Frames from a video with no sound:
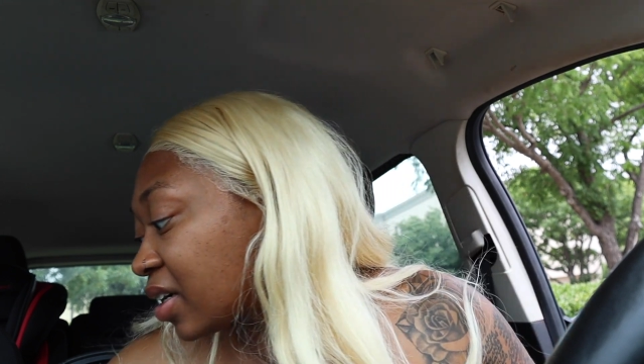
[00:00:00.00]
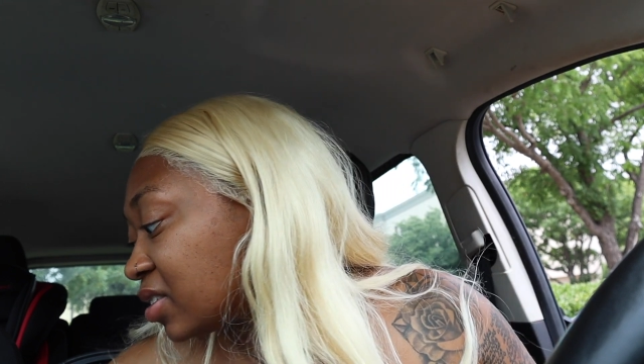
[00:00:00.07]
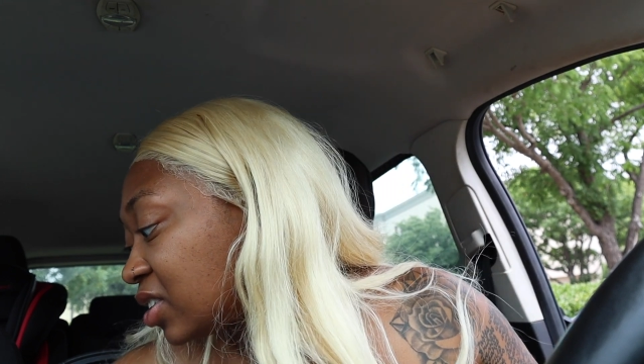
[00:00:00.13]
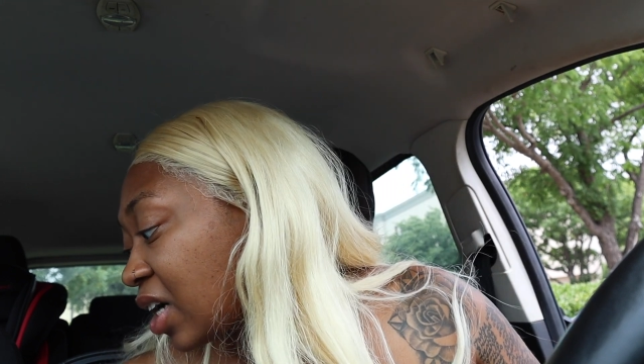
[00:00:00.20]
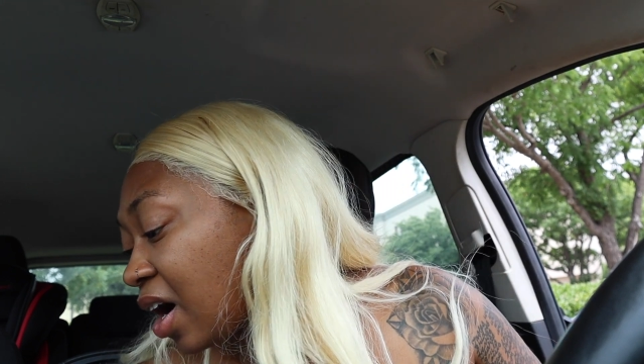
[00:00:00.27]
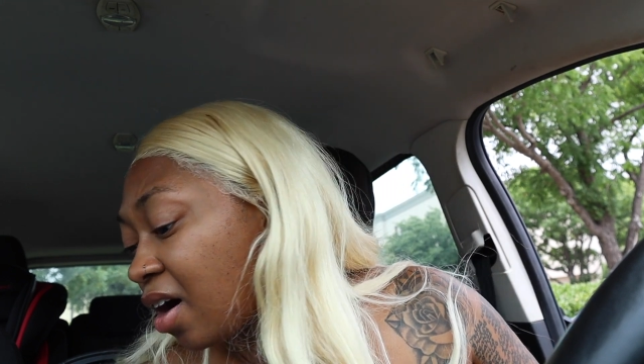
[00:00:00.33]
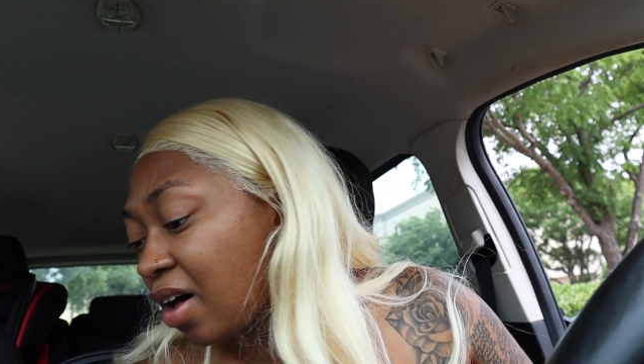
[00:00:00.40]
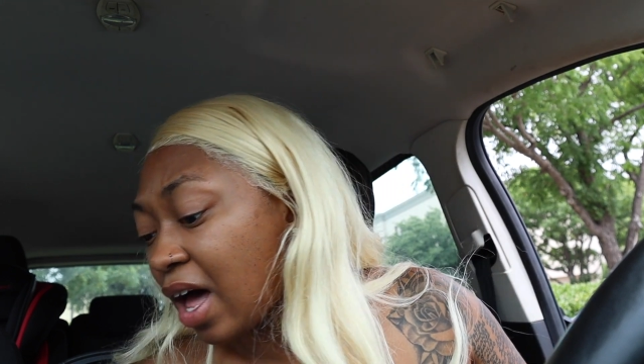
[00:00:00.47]
because
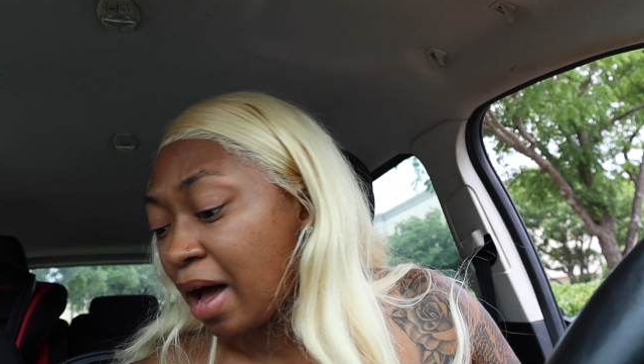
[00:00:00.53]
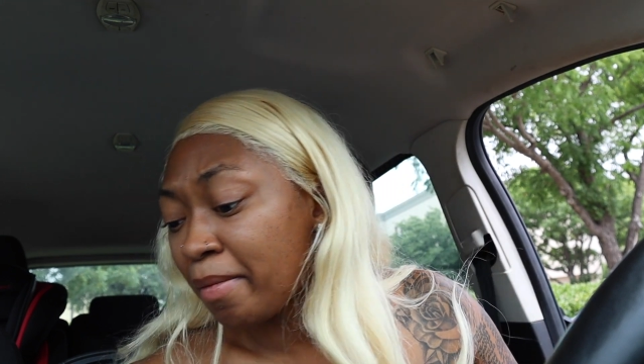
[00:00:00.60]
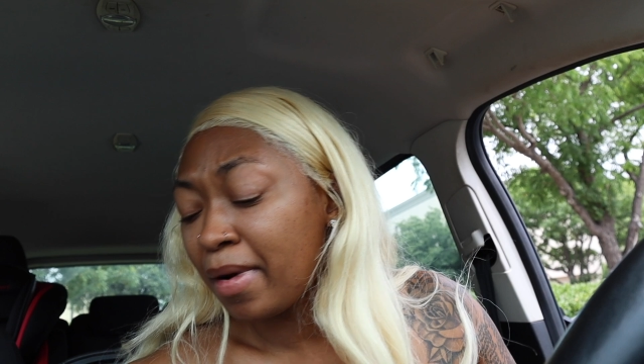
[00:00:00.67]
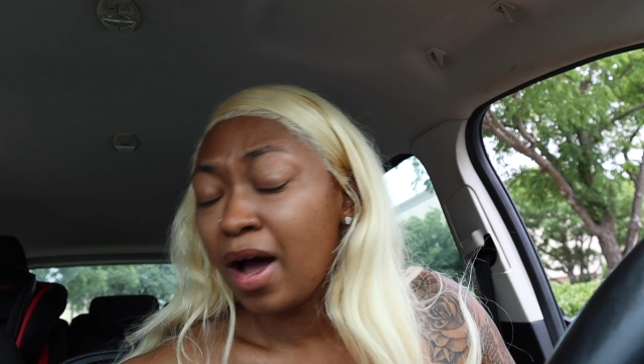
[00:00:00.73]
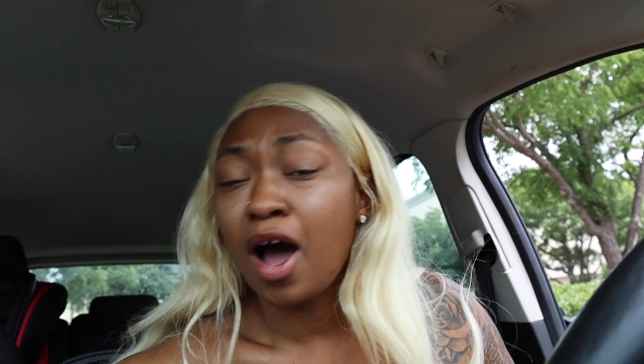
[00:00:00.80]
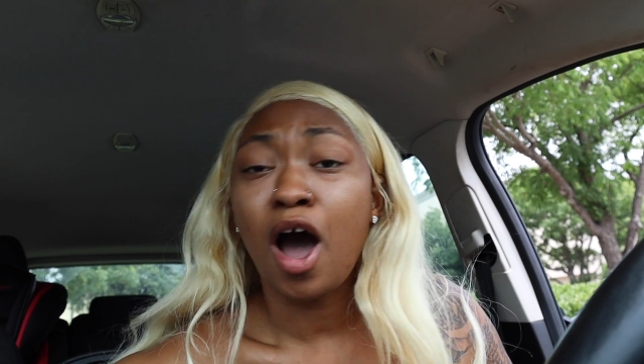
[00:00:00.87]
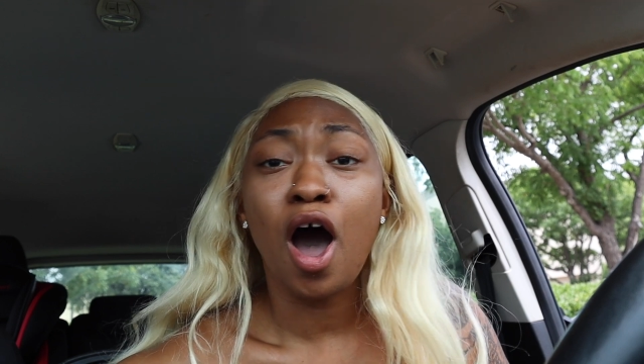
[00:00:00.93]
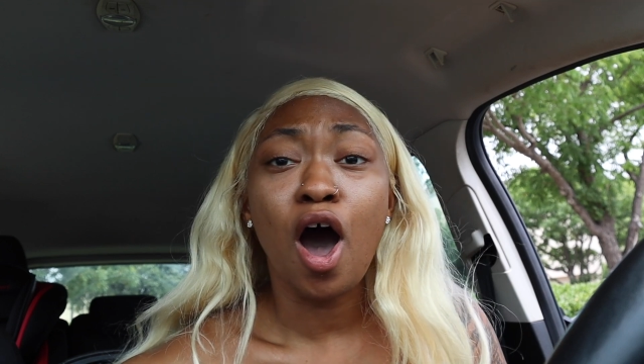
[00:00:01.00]
y'all, I'm
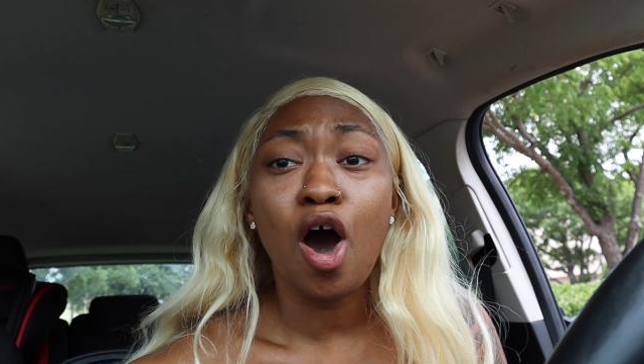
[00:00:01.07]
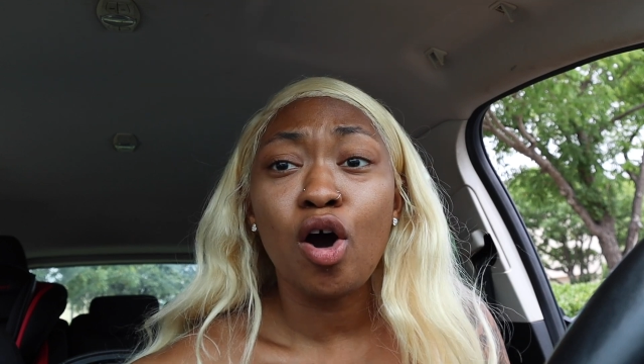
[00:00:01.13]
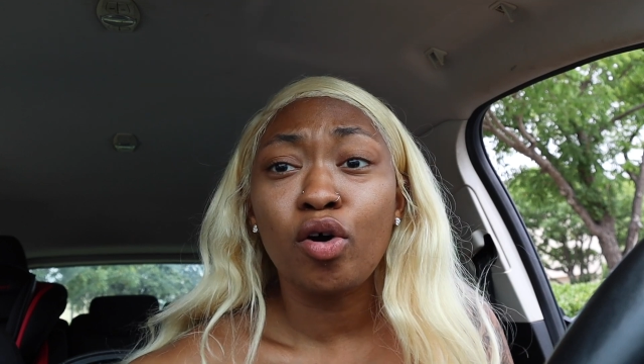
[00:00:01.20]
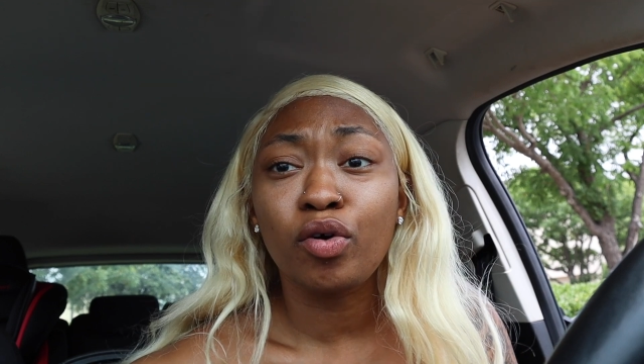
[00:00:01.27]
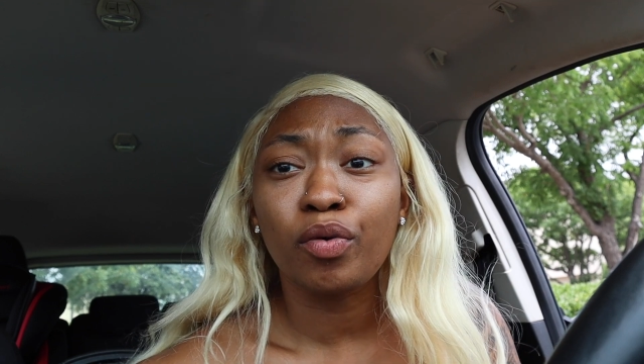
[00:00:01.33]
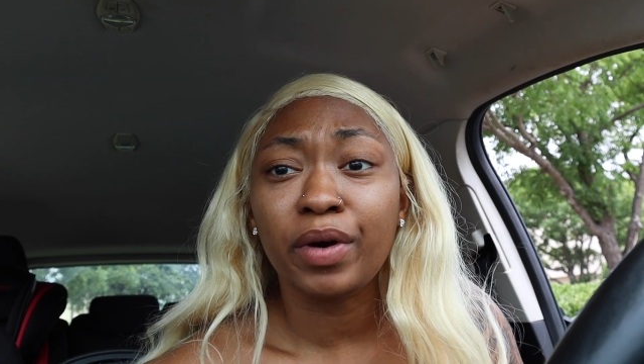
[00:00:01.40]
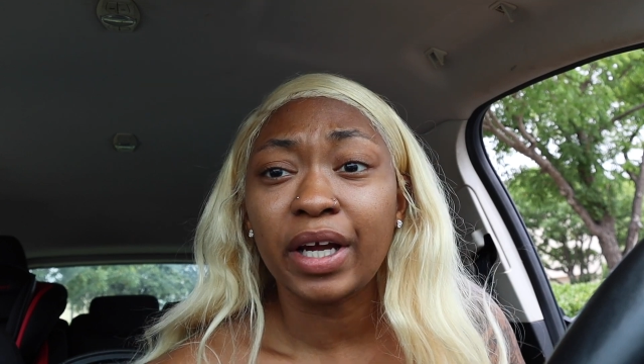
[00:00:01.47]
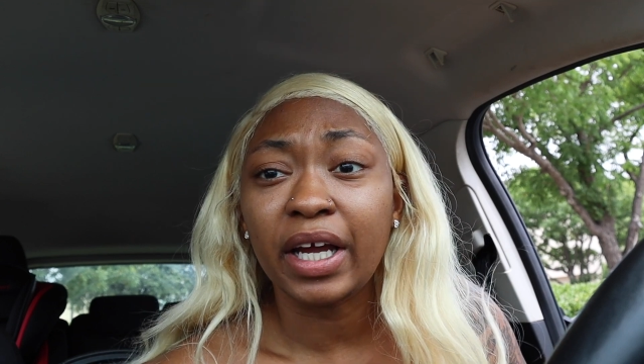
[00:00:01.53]

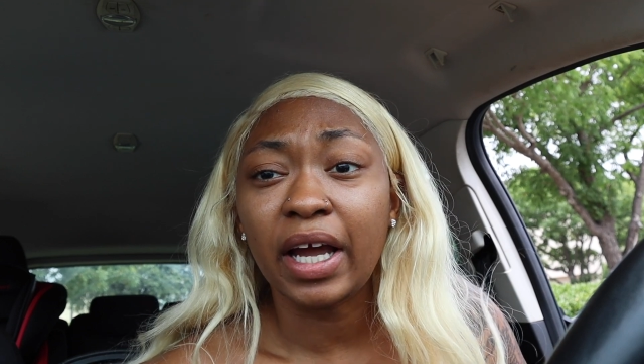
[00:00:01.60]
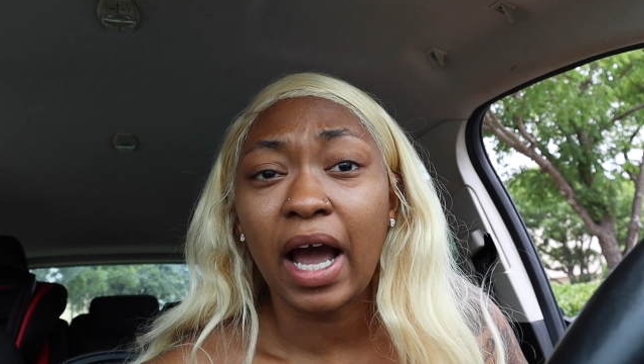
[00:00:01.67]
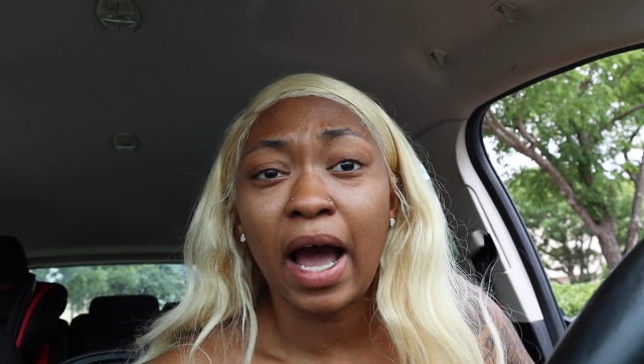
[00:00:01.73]
hungry.